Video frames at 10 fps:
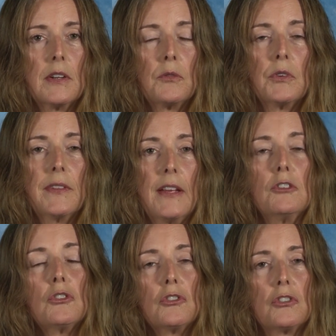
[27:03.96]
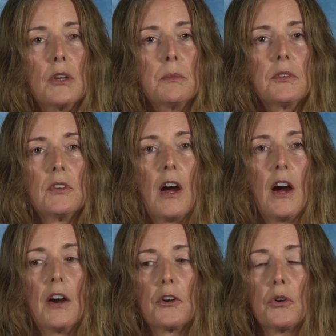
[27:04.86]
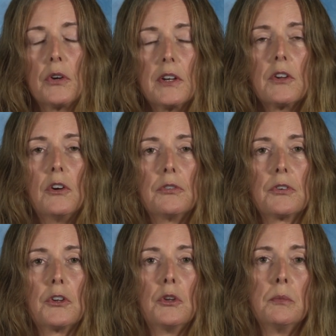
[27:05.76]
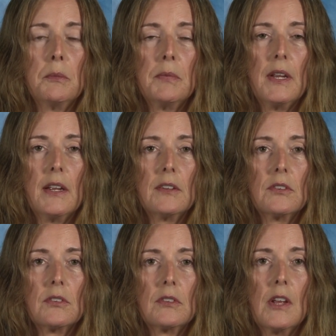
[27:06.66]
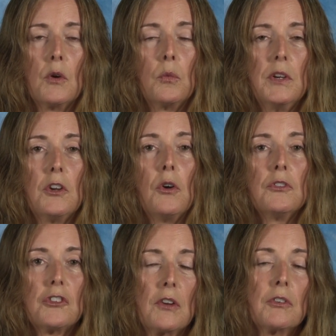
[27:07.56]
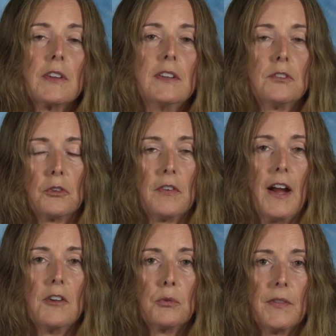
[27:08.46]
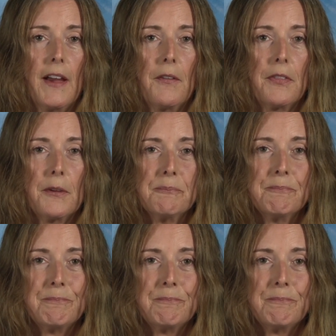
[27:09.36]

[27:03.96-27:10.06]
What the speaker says: Relationships are critical for human beings. We don't generally survive without them.